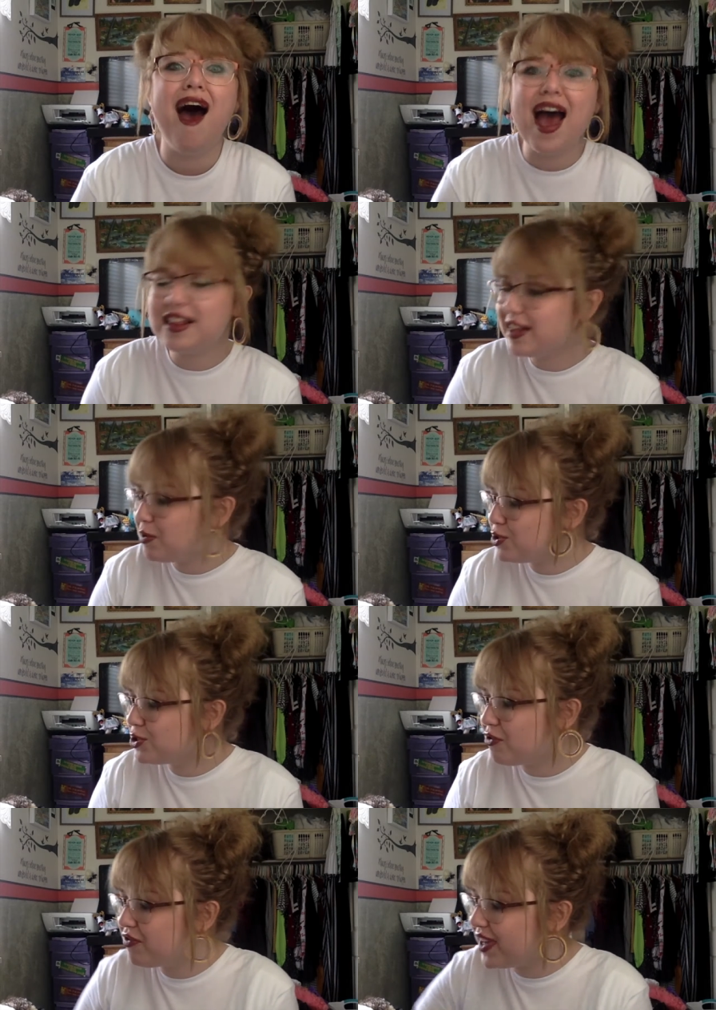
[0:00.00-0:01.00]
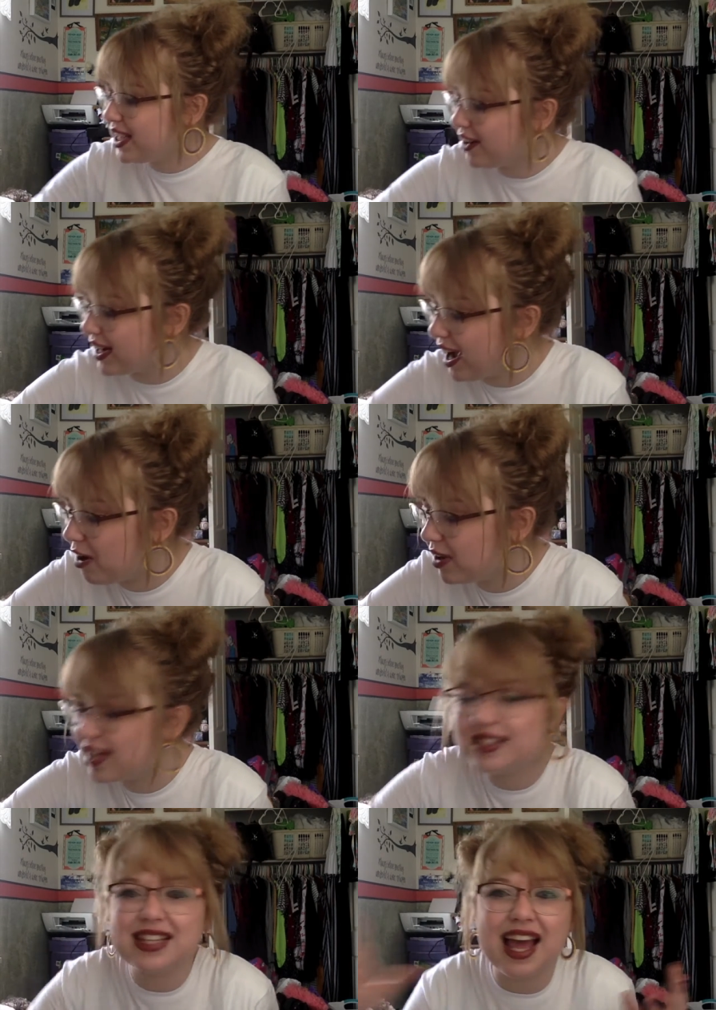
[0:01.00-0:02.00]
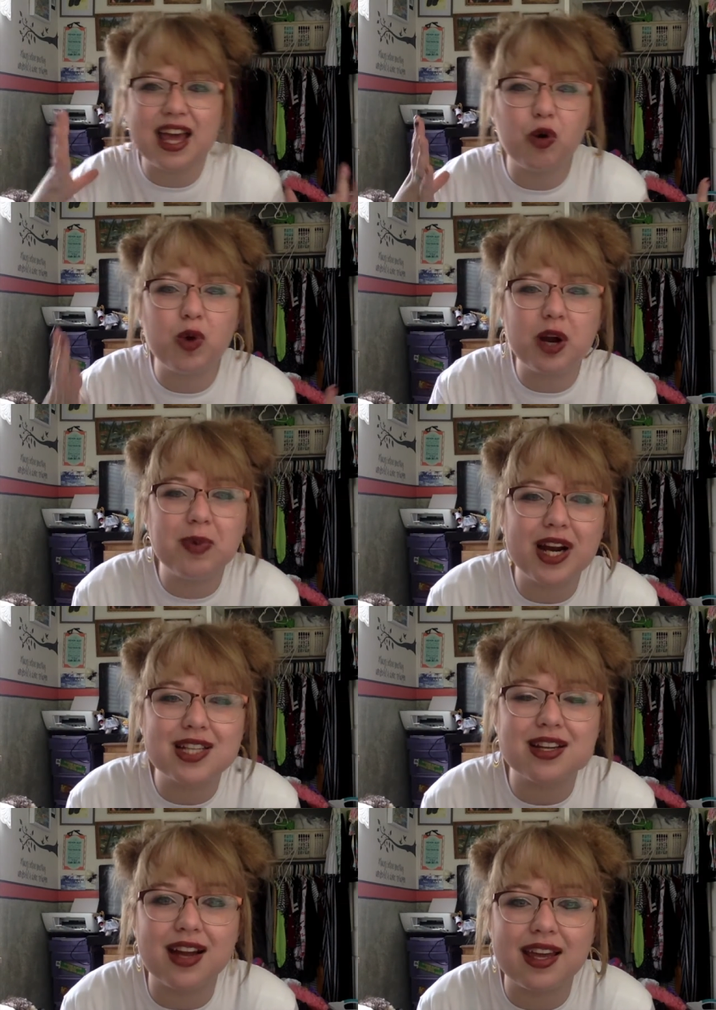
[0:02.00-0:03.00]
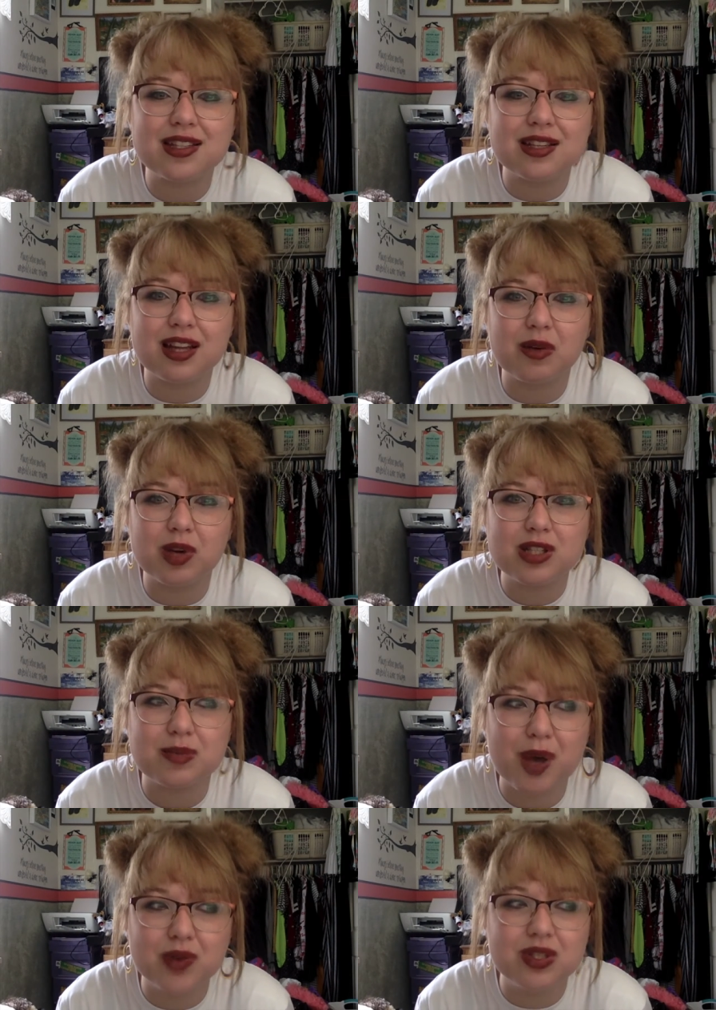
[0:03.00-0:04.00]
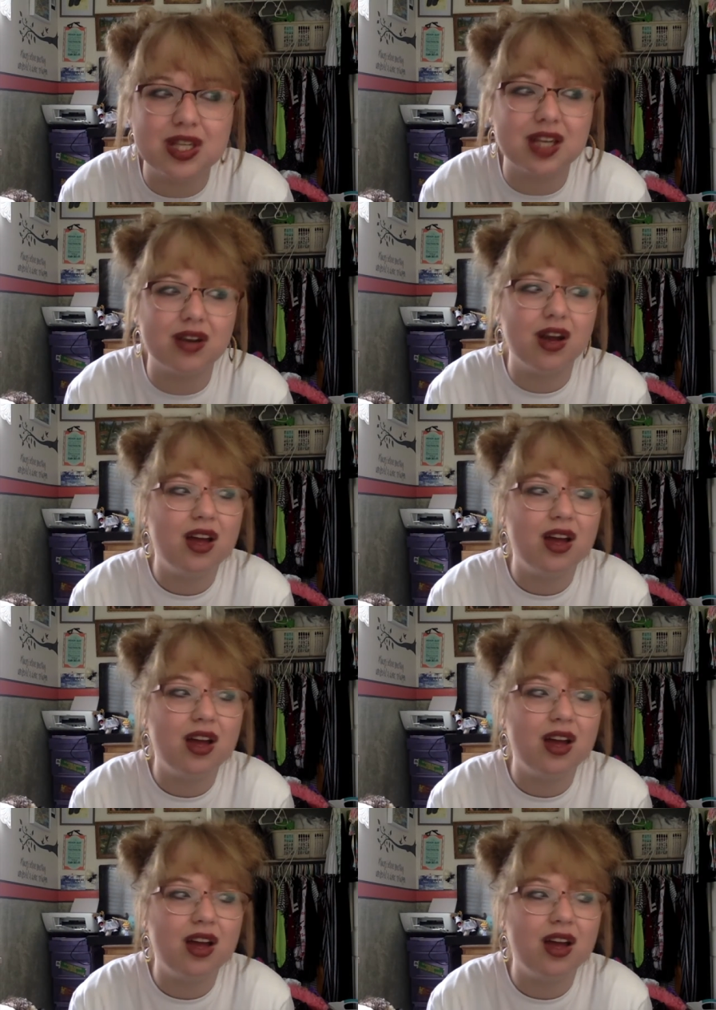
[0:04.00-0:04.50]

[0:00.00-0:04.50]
I thought that was so fitting right now, because like when our prayers aren't answered like we're supposed to,